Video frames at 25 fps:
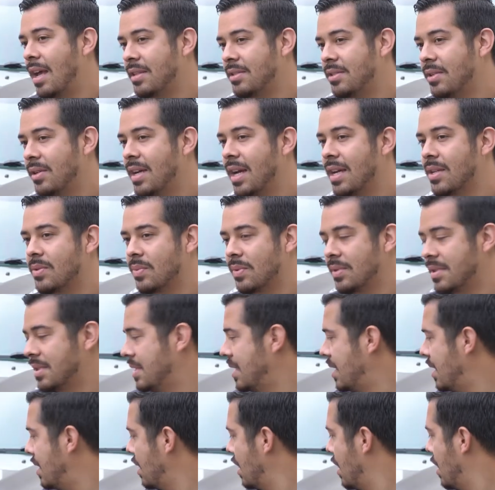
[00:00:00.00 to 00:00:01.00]
As you guys will
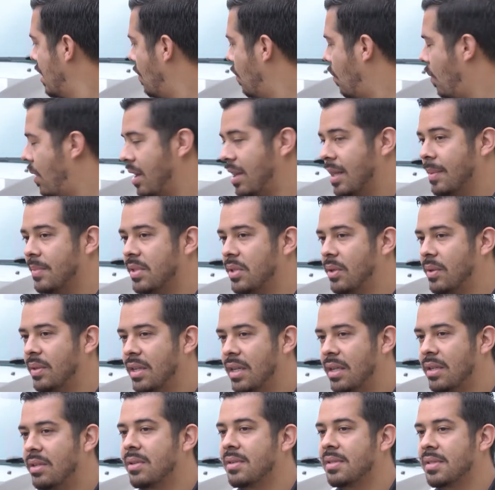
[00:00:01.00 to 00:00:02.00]
see, while I'm doing
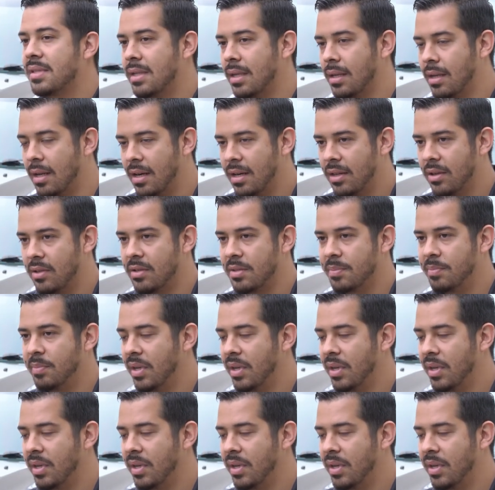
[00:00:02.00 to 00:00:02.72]
it, you'll see a lot of those